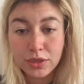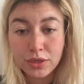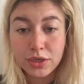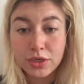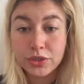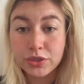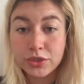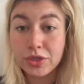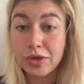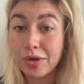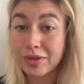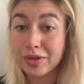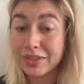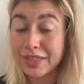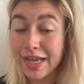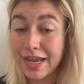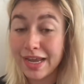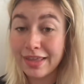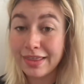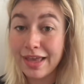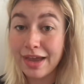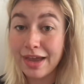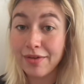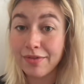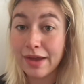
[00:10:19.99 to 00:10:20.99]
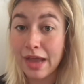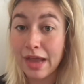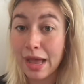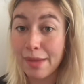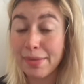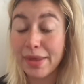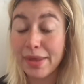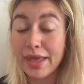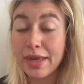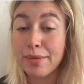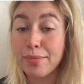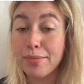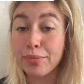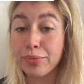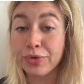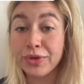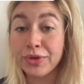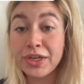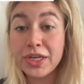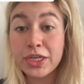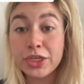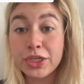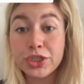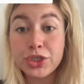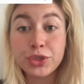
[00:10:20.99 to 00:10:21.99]
So I'll take that rabbit, breed
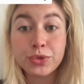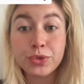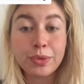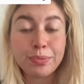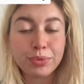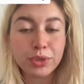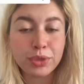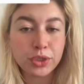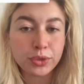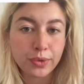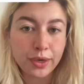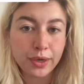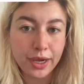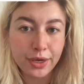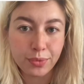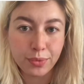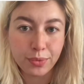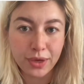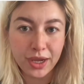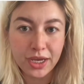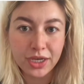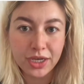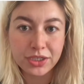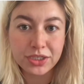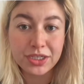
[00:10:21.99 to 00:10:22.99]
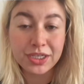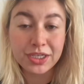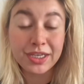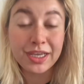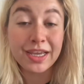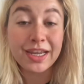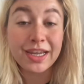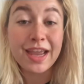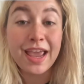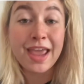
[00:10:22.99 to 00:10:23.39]
it to a blue-eyed white to get